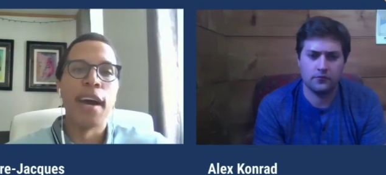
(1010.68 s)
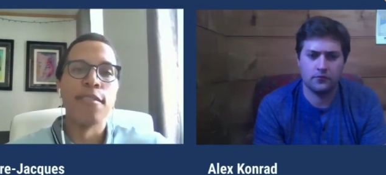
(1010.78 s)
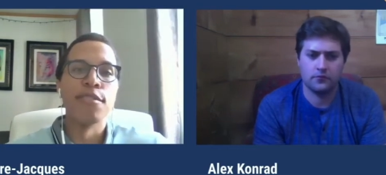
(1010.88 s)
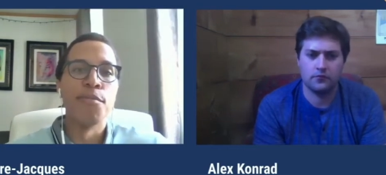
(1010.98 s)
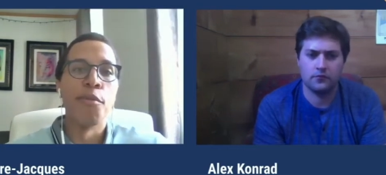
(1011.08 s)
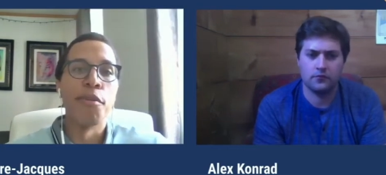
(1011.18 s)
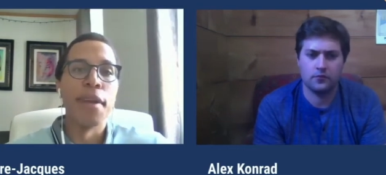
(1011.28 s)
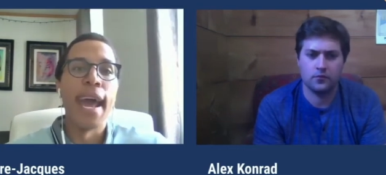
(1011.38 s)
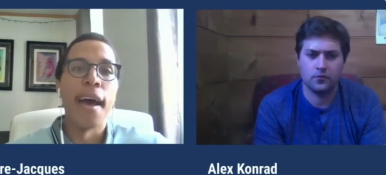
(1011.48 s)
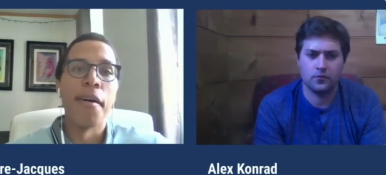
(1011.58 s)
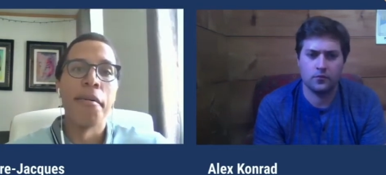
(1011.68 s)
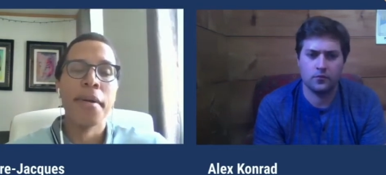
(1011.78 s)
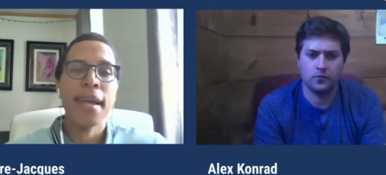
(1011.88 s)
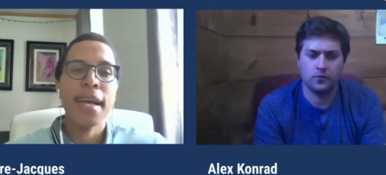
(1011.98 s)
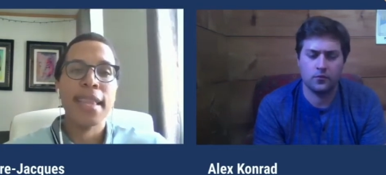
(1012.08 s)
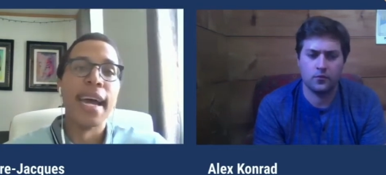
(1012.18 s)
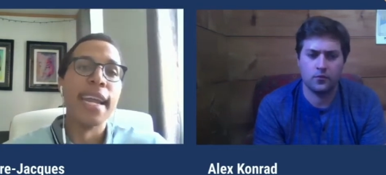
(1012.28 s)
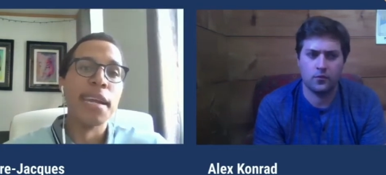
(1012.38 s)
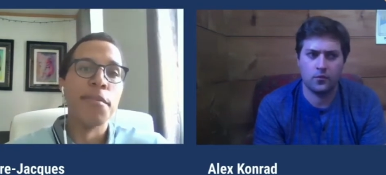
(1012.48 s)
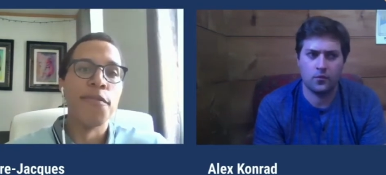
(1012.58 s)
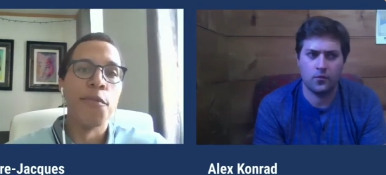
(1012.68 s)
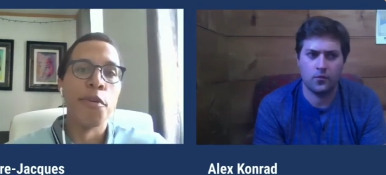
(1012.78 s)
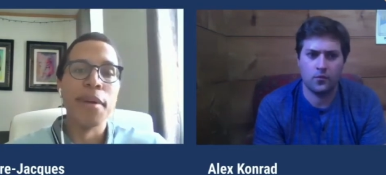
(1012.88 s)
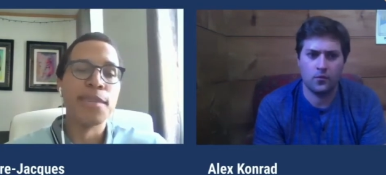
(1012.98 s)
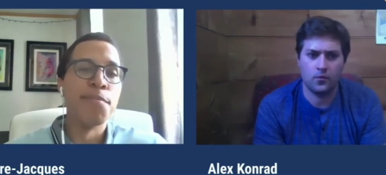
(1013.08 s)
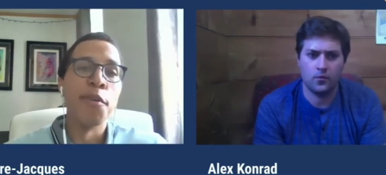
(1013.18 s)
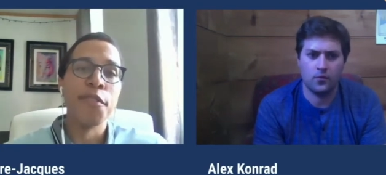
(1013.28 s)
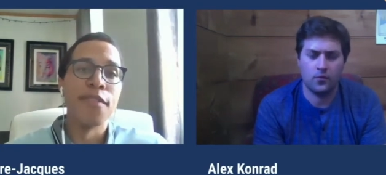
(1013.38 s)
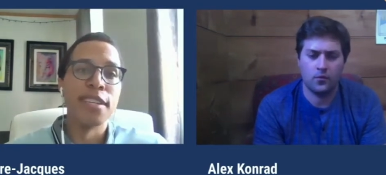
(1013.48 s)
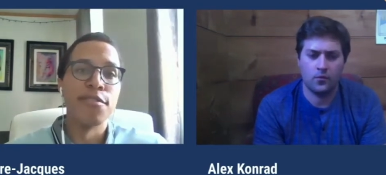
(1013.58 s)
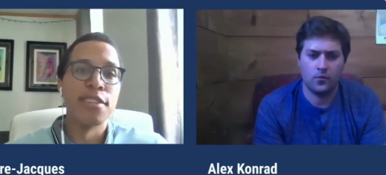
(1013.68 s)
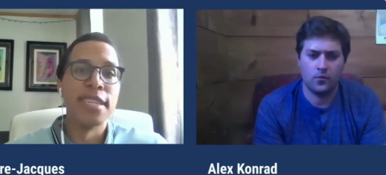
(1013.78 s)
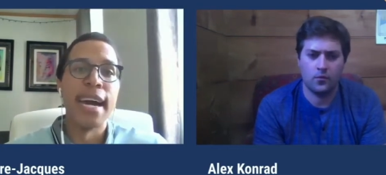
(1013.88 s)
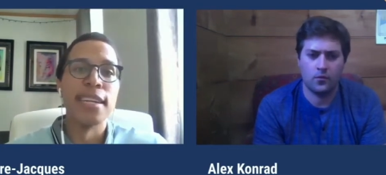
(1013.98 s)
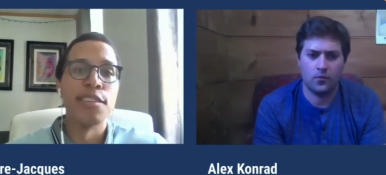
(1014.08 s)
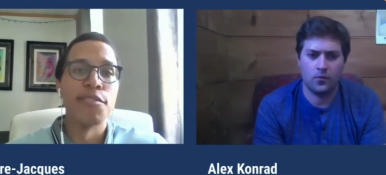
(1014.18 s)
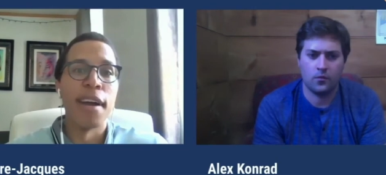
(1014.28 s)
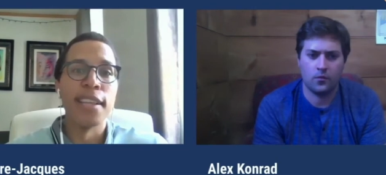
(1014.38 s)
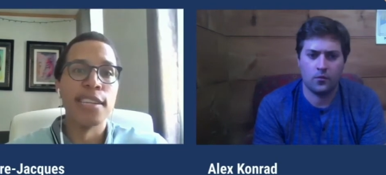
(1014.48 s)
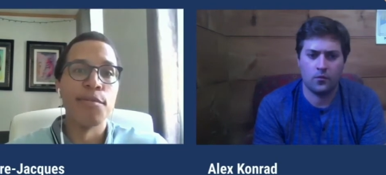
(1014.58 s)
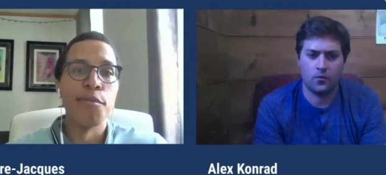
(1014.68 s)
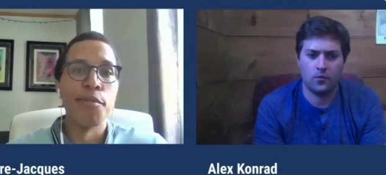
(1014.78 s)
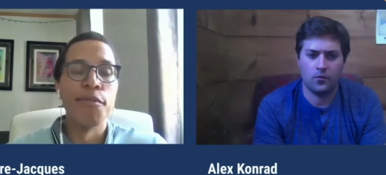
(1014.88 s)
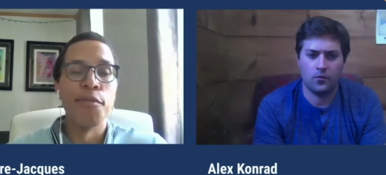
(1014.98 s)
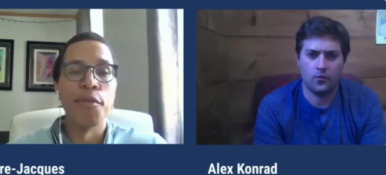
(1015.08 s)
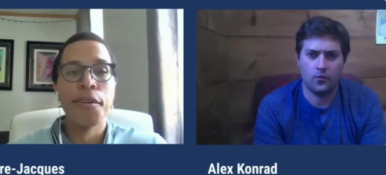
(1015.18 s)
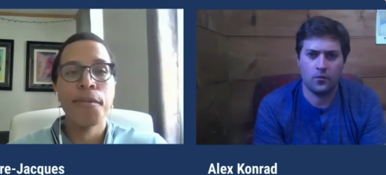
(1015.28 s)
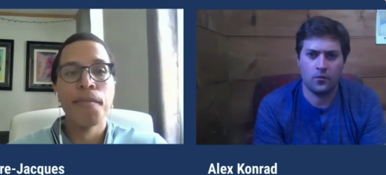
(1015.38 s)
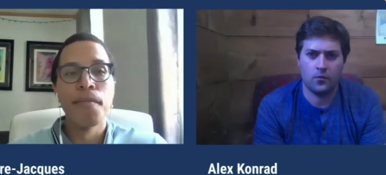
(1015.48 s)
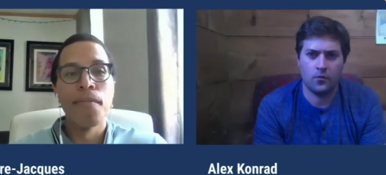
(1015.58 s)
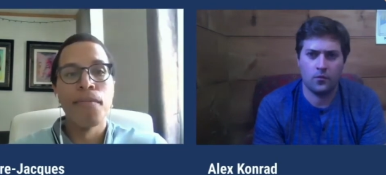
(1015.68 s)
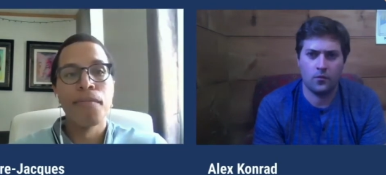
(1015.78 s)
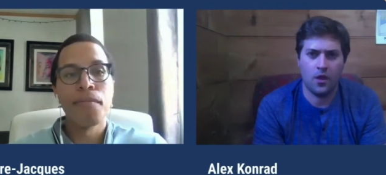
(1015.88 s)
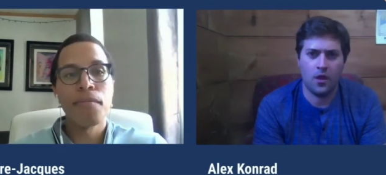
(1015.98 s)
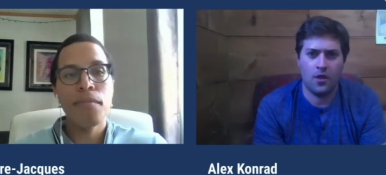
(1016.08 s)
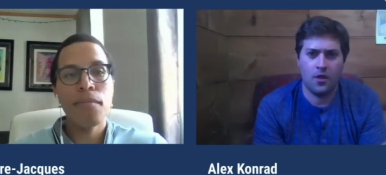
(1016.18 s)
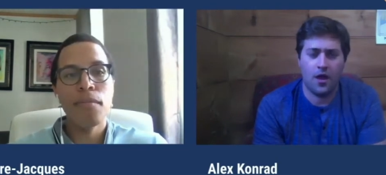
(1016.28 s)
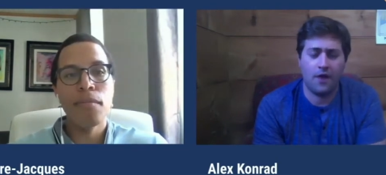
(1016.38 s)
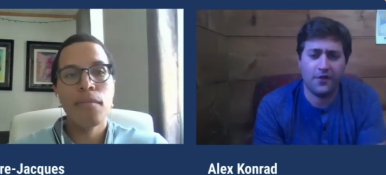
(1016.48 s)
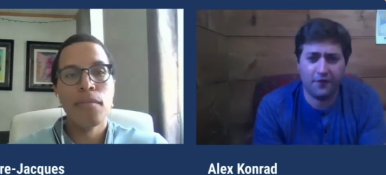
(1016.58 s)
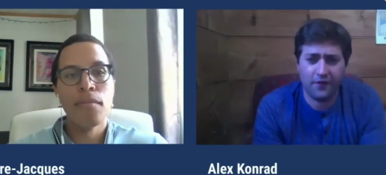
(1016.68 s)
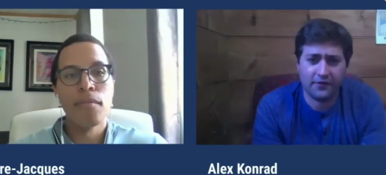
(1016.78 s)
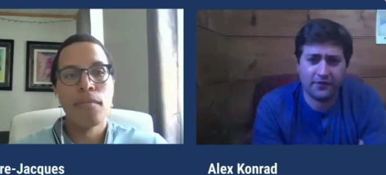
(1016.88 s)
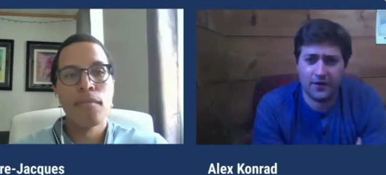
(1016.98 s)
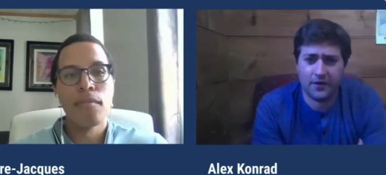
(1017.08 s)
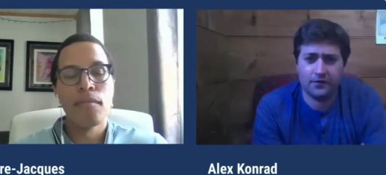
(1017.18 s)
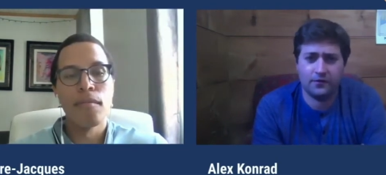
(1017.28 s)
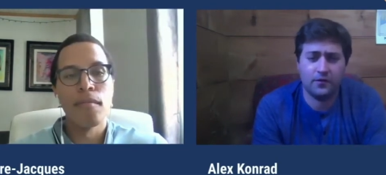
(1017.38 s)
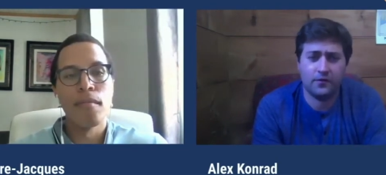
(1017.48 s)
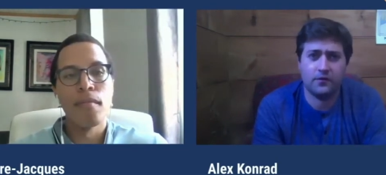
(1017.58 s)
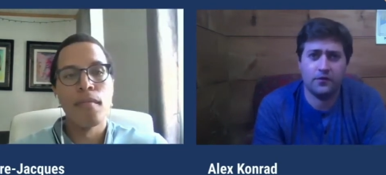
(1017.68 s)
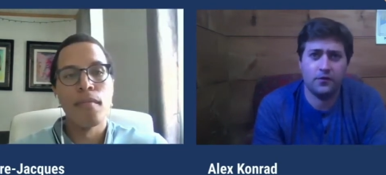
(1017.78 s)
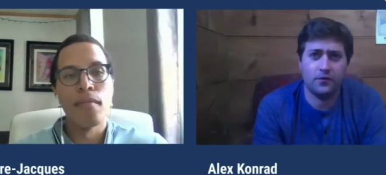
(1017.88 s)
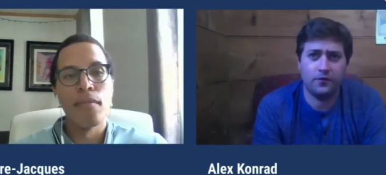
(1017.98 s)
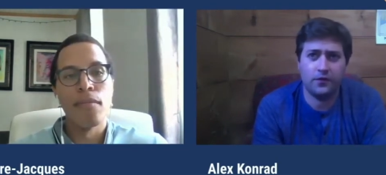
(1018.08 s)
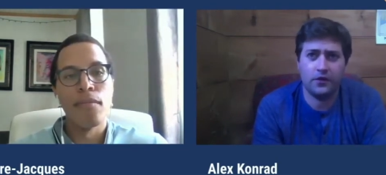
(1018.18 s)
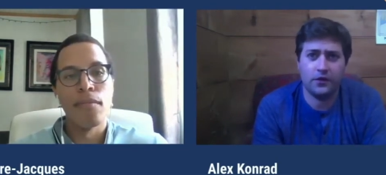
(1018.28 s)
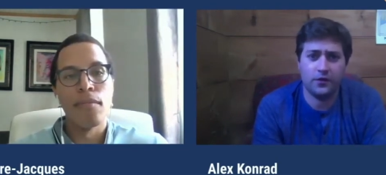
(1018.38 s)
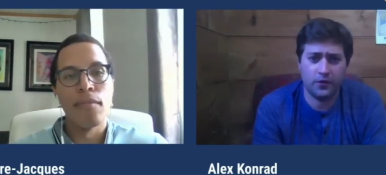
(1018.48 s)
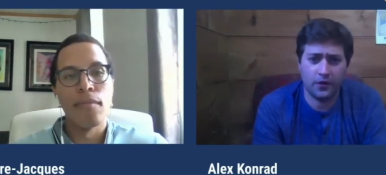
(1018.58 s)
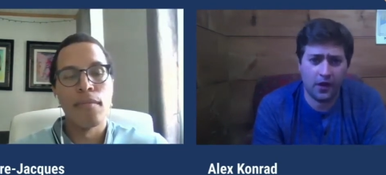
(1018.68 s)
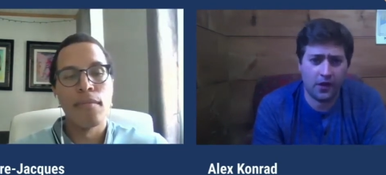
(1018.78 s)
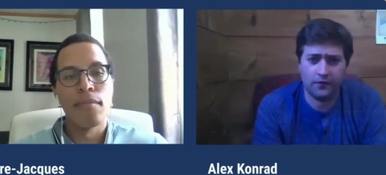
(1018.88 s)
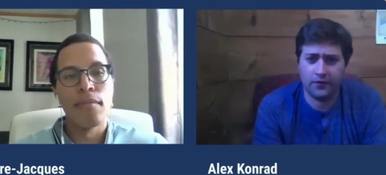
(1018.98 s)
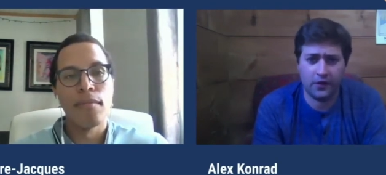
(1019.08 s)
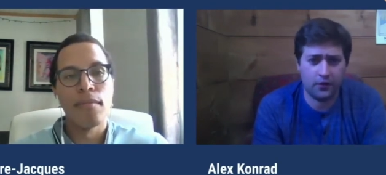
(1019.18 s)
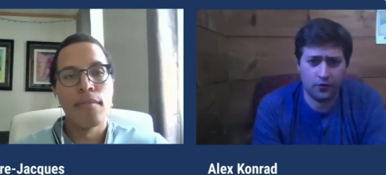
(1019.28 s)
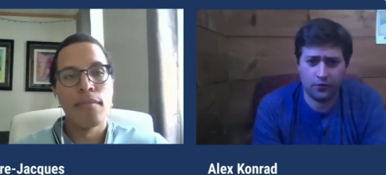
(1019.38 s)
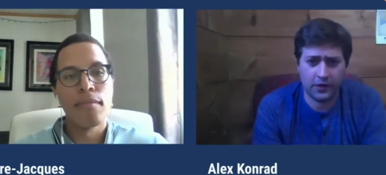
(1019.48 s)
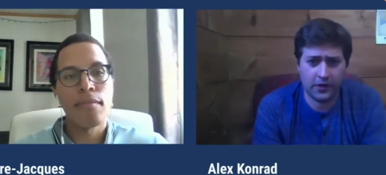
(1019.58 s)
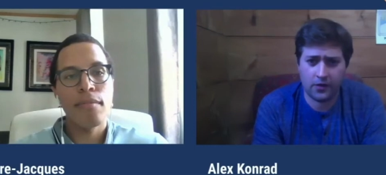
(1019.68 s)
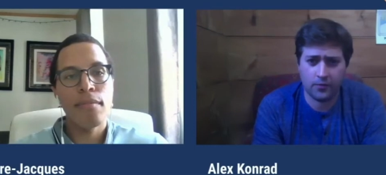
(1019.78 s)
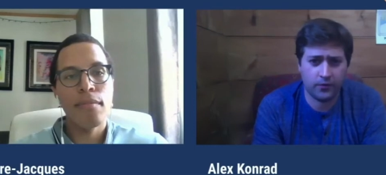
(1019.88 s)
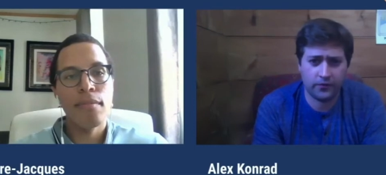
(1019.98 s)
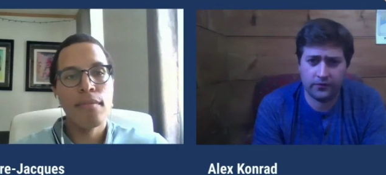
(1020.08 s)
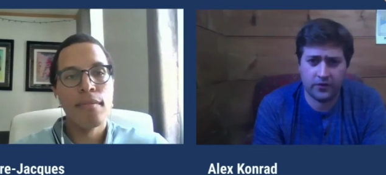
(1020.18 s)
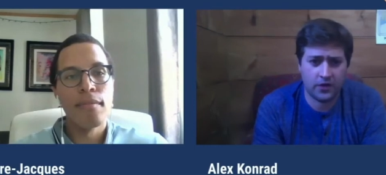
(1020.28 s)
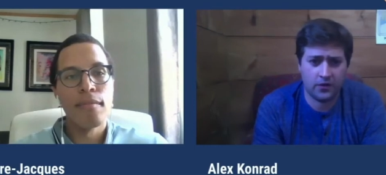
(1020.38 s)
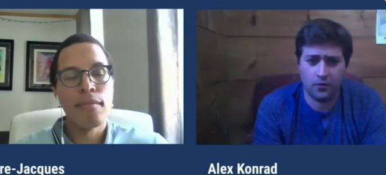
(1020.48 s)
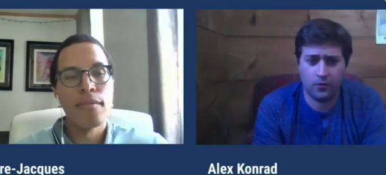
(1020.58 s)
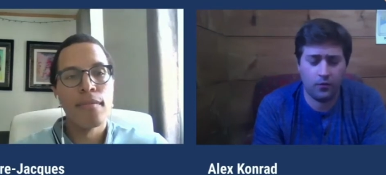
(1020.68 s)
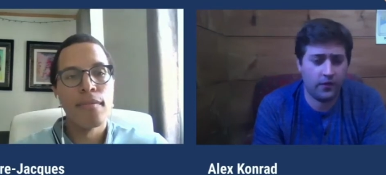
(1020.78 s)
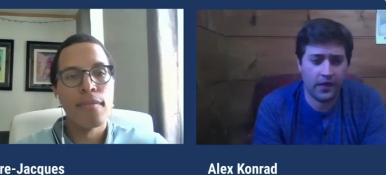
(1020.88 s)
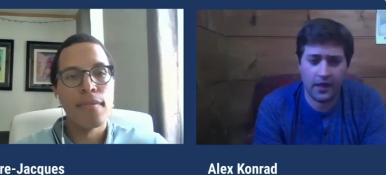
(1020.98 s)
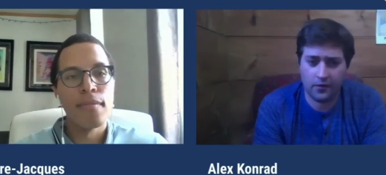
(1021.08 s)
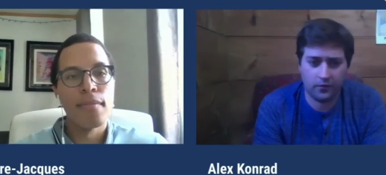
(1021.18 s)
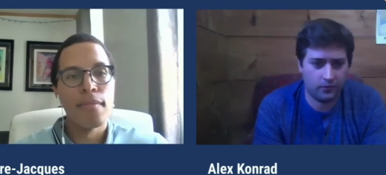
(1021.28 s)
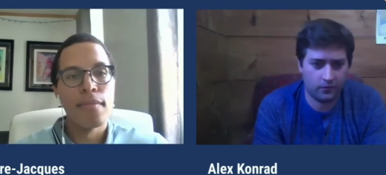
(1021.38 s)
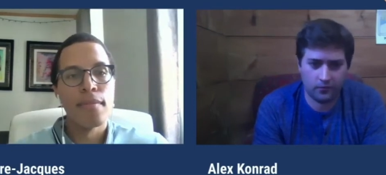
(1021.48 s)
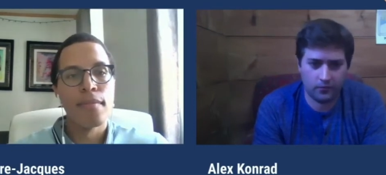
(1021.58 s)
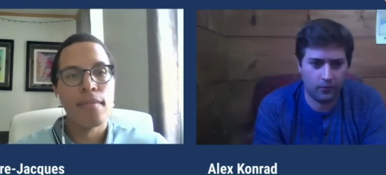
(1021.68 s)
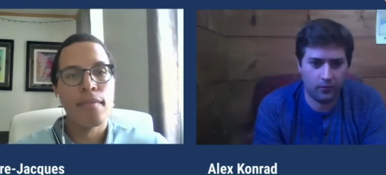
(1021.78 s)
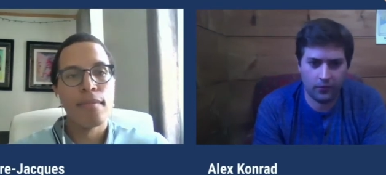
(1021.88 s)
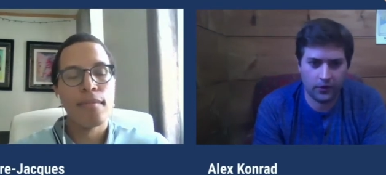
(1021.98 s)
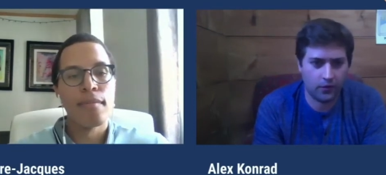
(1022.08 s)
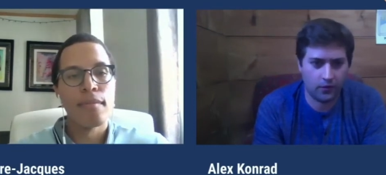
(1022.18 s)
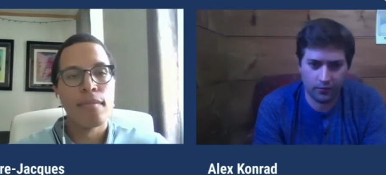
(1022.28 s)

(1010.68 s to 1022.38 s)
Speaker 1: to know the founders more now than I did before because both of us are just not as distracted as we were before.
Speaker 2: I find that fascinating. So, so you feel like you can kind of get a good read on a person without, you know,